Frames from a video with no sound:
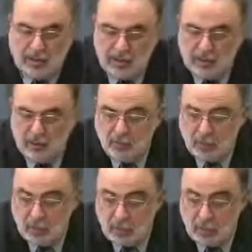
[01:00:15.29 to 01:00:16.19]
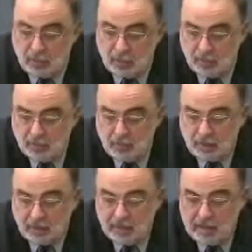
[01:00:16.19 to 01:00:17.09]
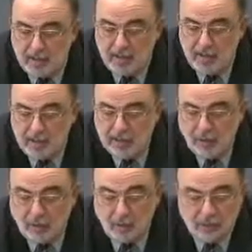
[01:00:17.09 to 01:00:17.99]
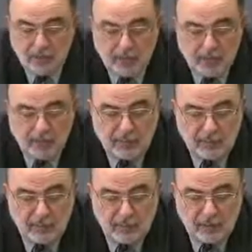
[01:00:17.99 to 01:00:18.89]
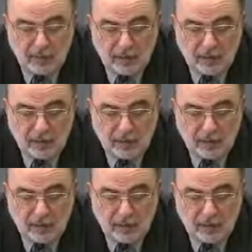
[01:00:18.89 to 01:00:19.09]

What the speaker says: as we saw in the arrest order read by the